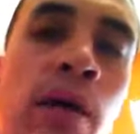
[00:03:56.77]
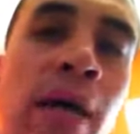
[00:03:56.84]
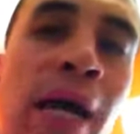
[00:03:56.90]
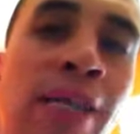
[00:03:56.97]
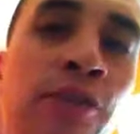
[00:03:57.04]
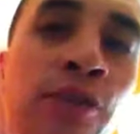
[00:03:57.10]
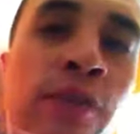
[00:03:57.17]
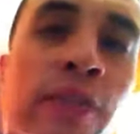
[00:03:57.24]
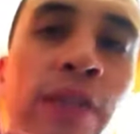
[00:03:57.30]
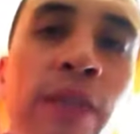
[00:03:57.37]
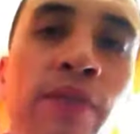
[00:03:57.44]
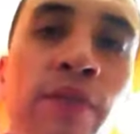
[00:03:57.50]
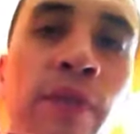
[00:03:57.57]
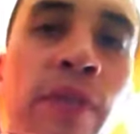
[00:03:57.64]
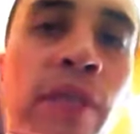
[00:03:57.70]
As you can see
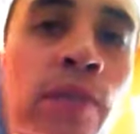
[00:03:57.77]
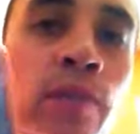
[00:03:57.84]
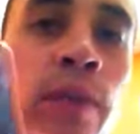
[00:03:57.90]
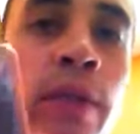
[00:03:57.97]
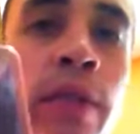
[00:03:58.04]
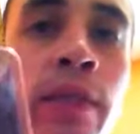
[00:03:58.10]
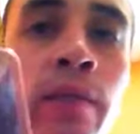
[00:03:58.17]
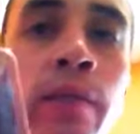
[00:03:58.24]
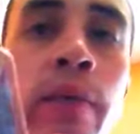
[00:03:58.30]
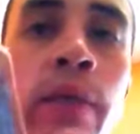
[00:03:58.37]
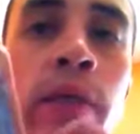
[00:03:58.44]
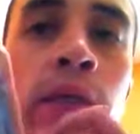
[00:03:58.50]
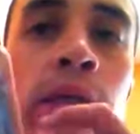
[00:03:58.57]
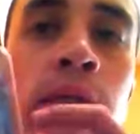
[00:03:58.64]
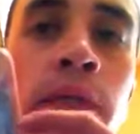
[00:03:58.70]
for this one
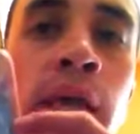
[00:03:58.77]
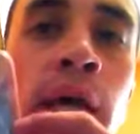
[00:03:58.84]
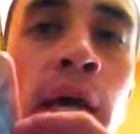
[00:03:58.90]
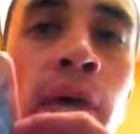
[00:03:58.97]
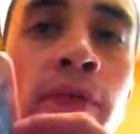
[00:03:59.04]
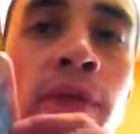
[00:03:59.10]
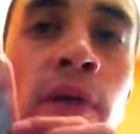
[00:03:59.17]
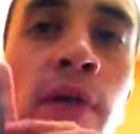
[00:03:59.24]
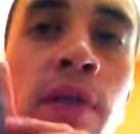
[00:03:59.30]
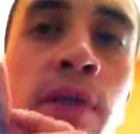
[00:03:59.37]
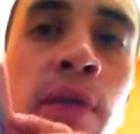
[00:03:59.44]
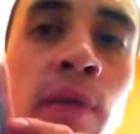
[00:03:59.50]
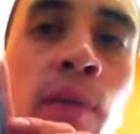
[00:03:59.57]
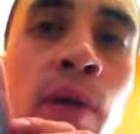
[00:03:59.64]
does have some